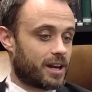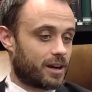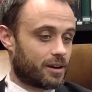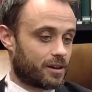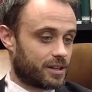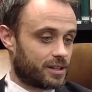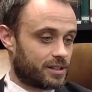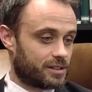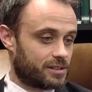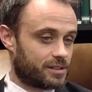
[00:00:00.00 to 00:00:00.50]

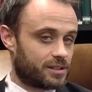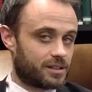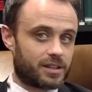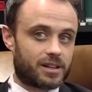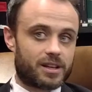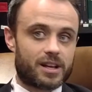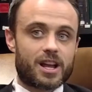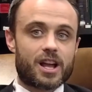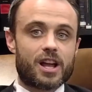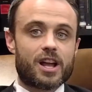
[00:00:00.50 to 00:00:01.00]
areas.
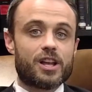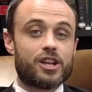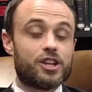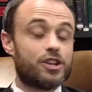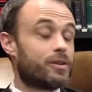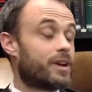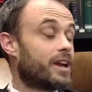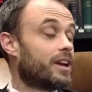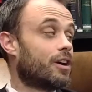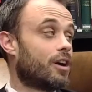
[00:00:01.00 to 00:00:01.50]

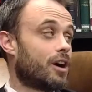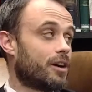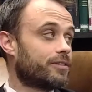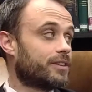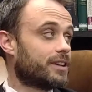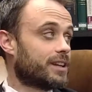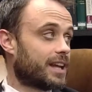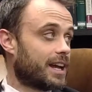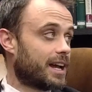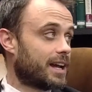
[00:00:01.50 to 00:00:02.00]
You can
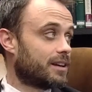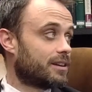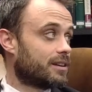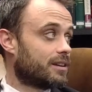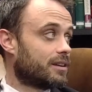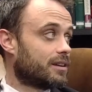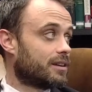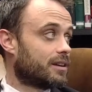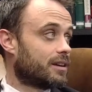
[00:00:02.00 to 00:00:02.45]
often get